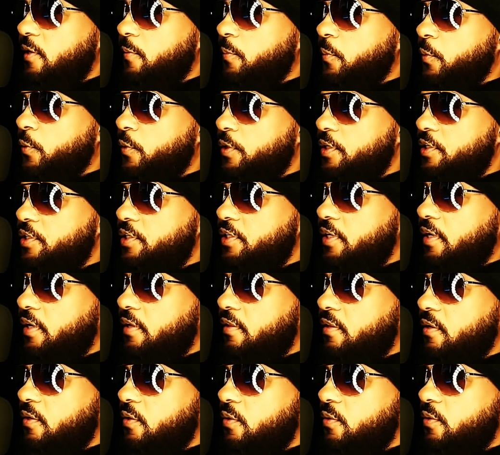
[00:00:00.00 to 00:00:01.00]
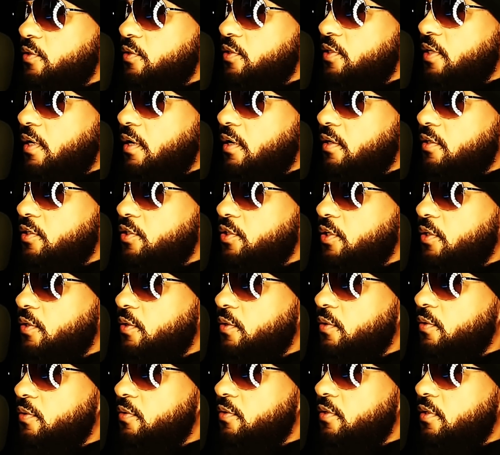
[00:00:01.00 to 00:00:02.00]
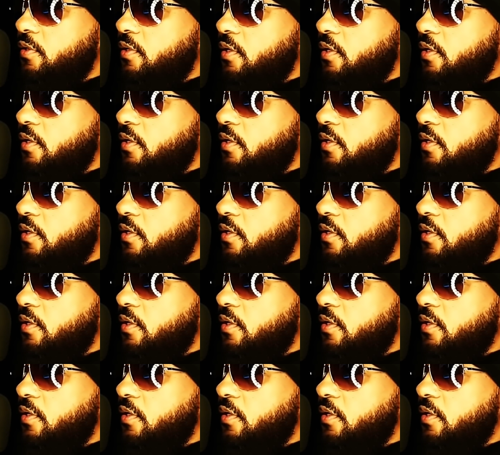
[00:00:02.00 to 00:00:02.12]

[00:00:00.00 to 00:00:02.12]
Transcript: appreciate those talk shows,